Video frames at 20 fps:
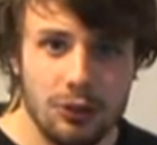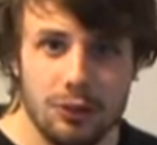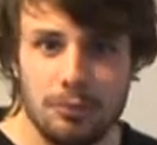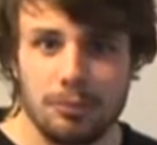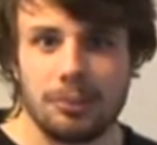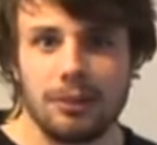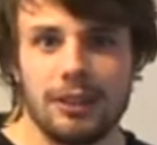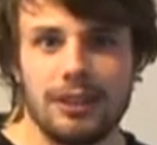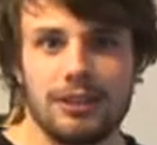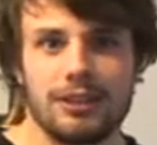you to
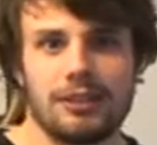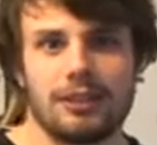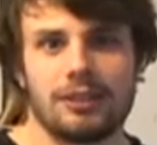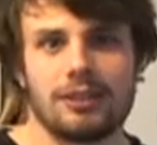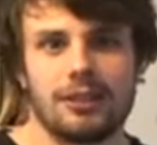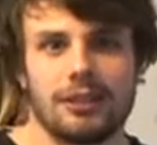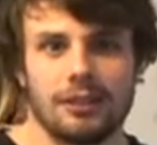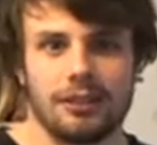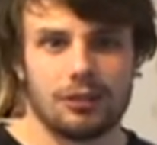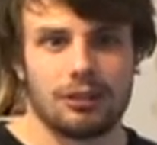play it,
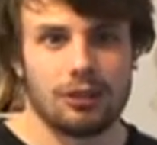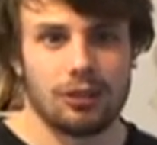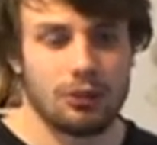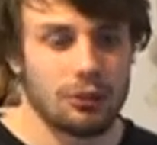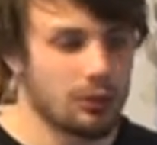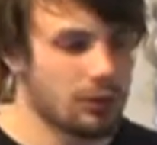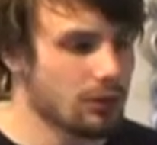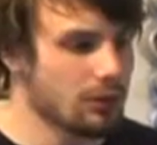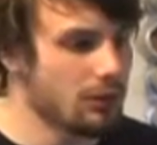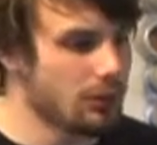
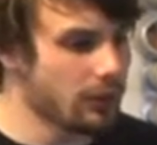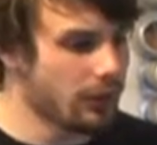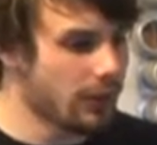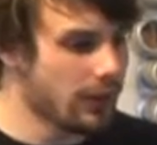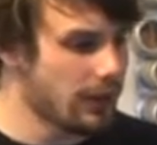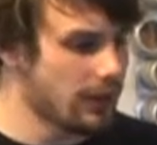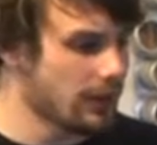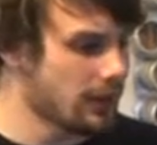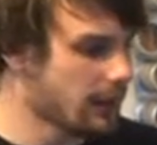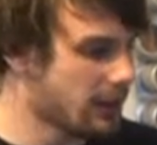do your own
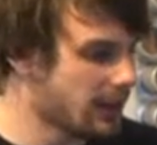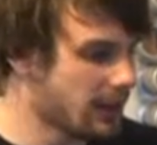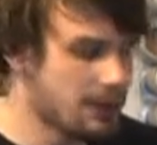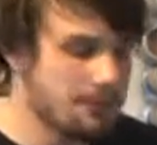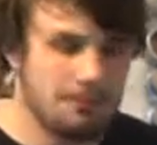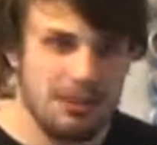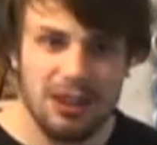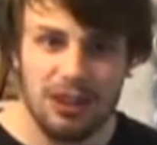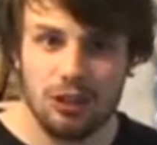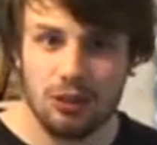thing, kind
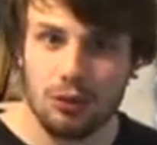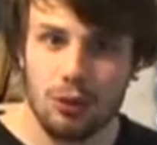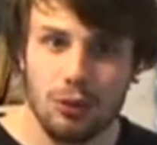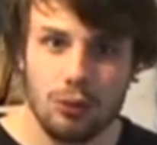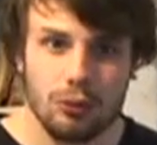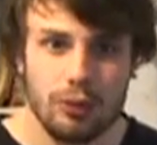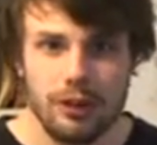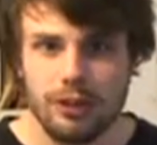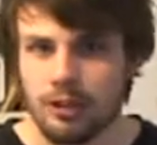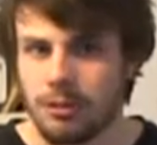of make your
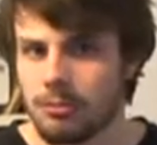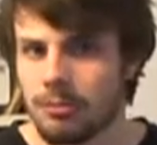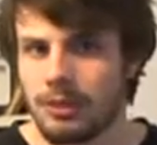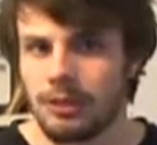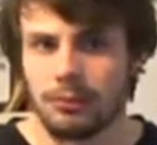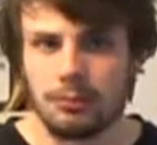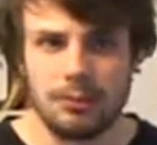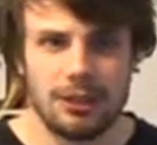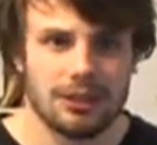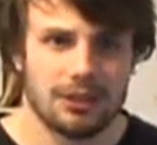own
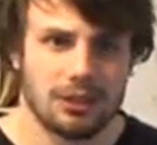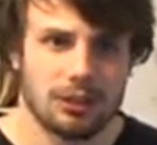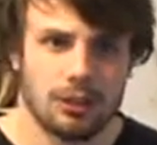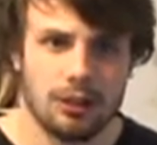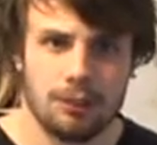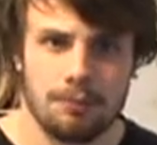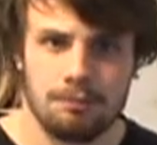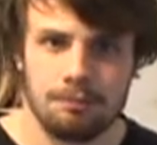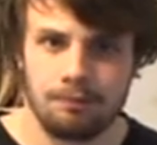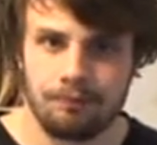recipes, mix it
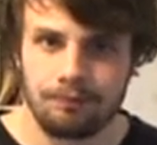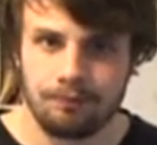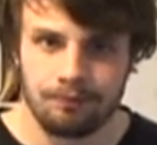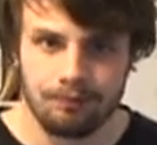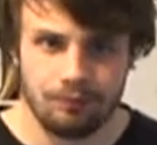up,